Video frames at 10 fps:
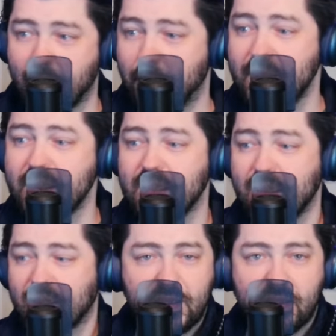Many
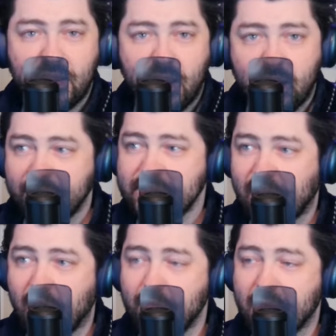of these
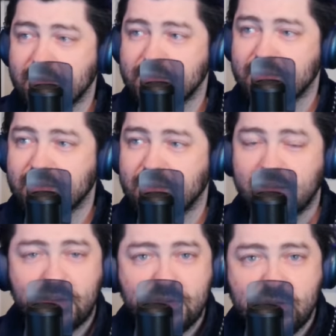comments
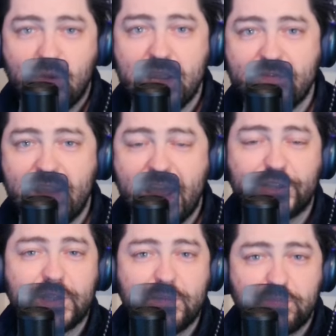don't even
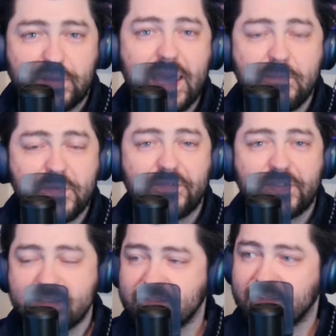actually blame
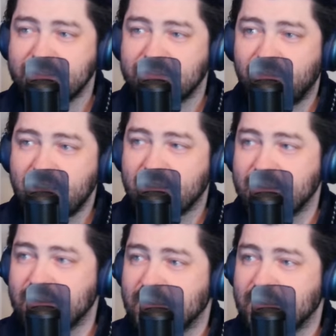this fella